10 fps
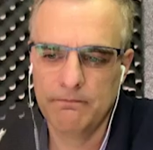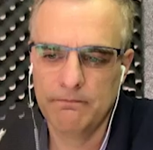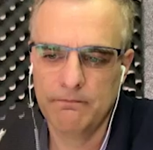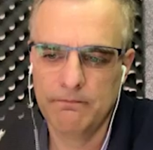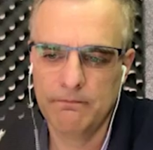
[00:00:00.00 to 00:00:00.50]

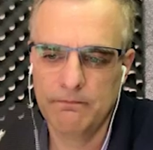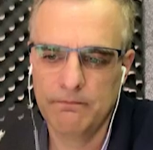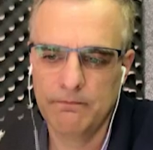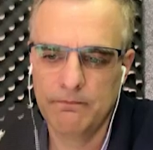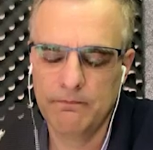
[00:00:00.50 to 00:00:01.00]

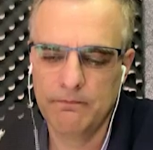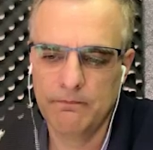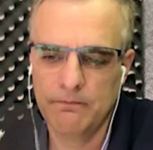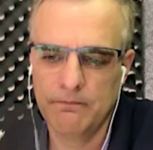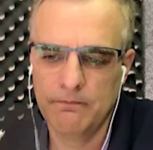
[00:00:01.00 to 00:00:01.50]

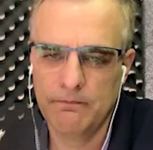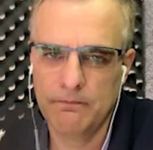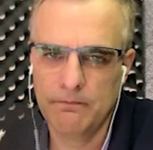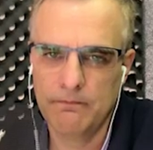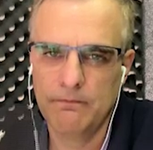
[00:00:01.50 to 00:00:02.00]

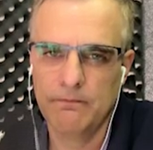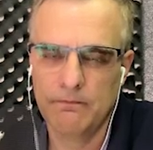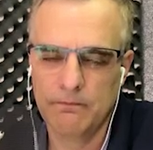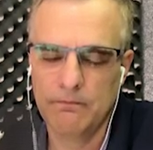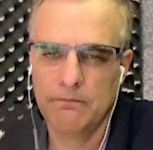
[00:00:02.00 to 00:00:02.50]

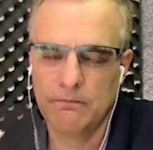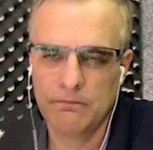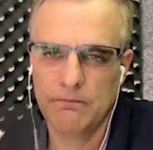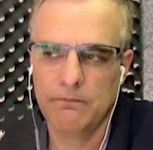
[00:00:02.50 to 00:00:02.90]
The person shown says nothing.